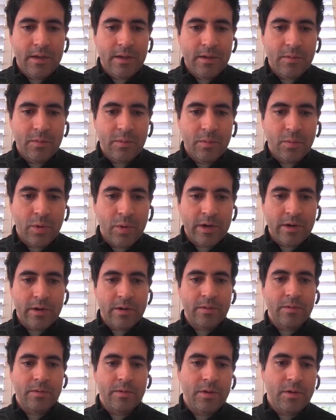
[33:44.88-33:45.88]

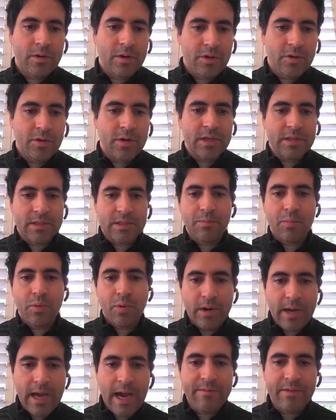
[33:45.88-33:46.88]
where you can
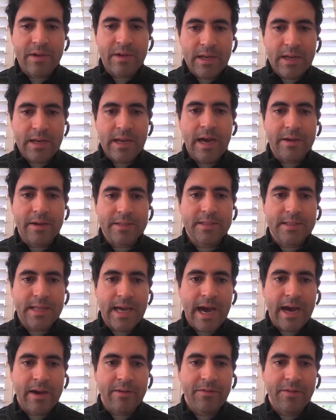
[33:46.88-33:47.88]
support having an in-house
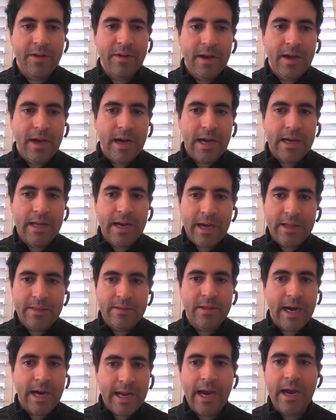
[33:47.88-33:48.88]
staff,
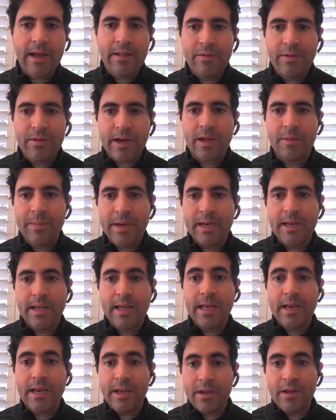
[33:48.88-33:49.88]
I highly recommend
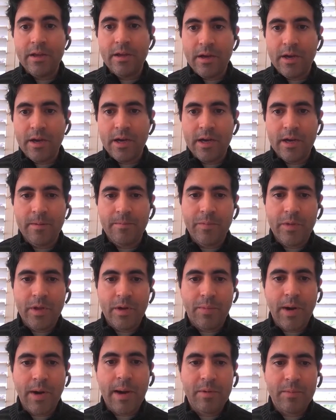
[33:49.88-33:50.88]
getting
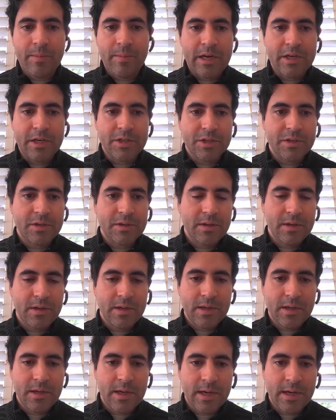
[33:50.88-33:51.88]
a property manager.
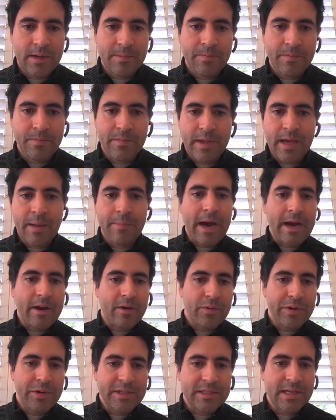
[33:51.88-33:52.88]
Ken
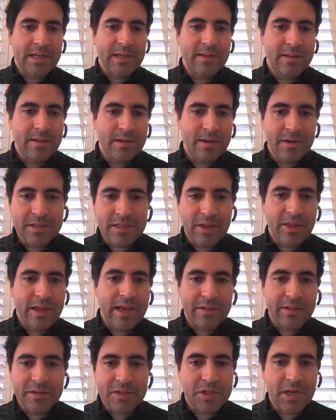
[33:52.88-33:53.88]
McElroy said, it's a
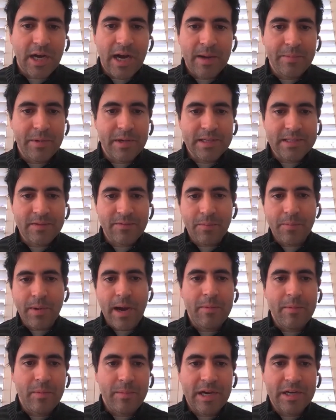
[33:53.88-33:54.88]
thankless job because if a
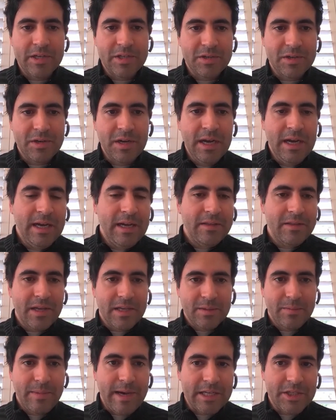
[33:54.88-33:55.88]
property manager
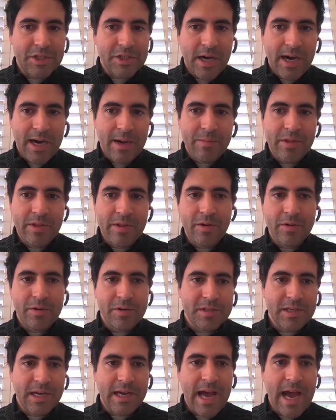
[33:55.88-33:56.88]
does a bad job and the
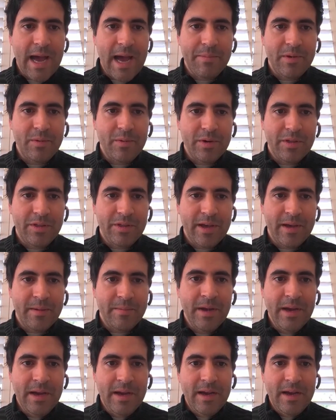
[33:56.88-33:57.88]
owner's not happy with
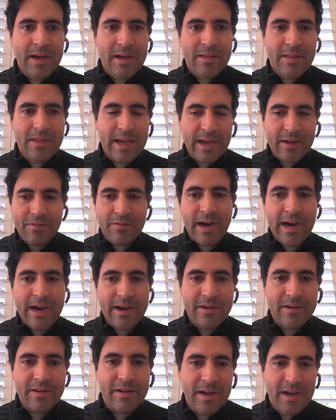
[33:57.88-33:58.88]
them, they get
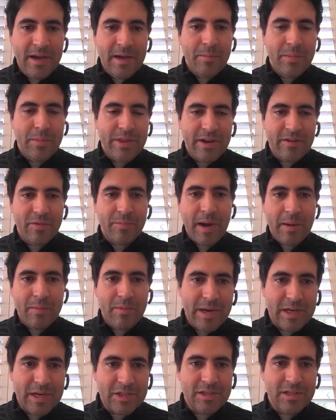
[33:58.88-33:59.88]
fired. But then if the property
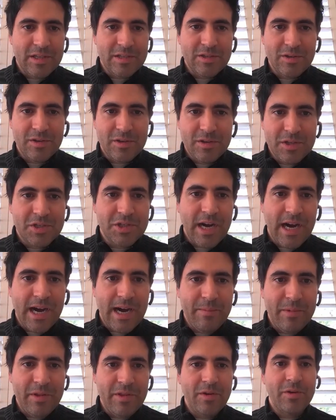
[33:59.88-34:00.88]
manager does a good
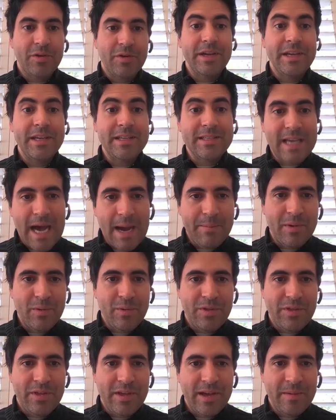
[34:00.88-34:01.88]
job and the owner is happy
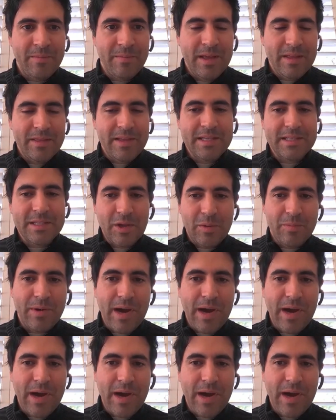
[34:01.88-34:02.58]
with them, they sell the